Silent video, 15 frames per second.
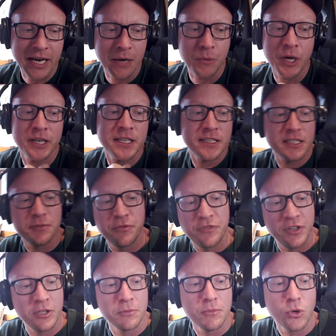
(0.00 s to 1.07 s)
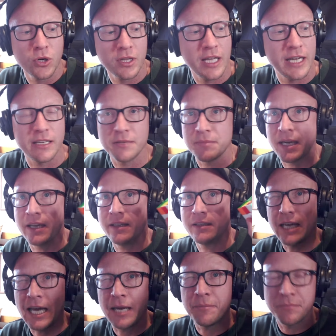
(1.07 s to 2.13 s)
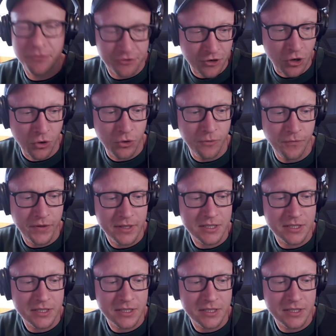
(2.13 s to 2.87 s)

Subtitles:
I wanted it to feel more like my M Pro.